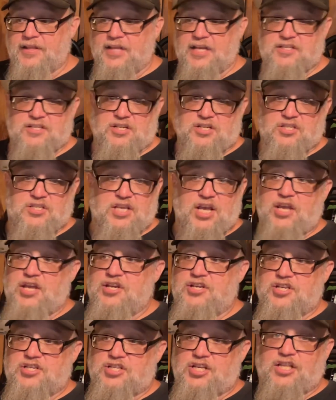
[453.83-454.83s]
Let's just say
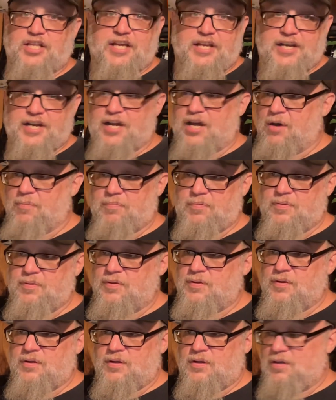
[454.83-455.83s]
you just cleaned it up.
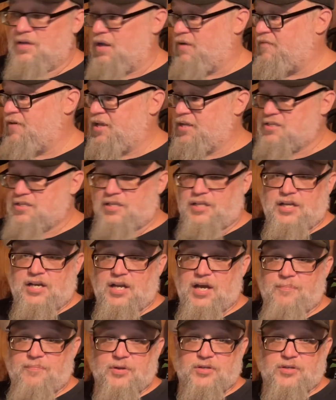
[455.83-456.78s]
Everything's cleaned up.